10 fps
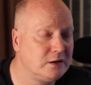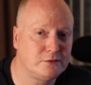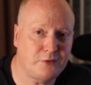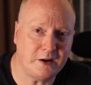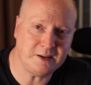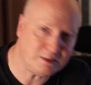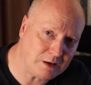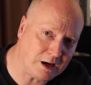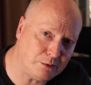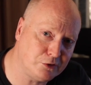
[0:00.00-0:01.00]
find
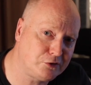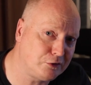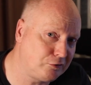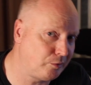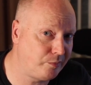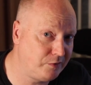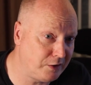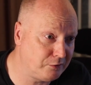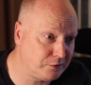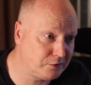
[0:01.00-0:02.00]
out how much
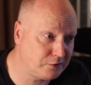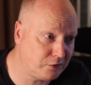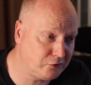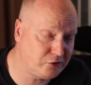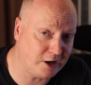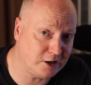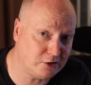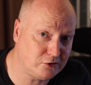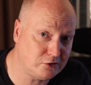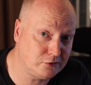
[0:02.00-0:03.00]
they would
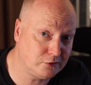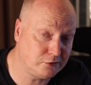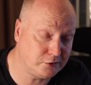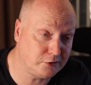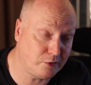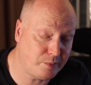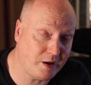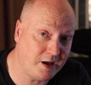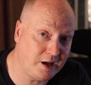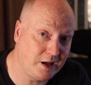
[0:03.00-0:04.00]
charge for the
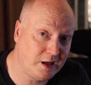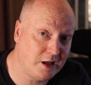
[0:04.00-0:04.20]
repair,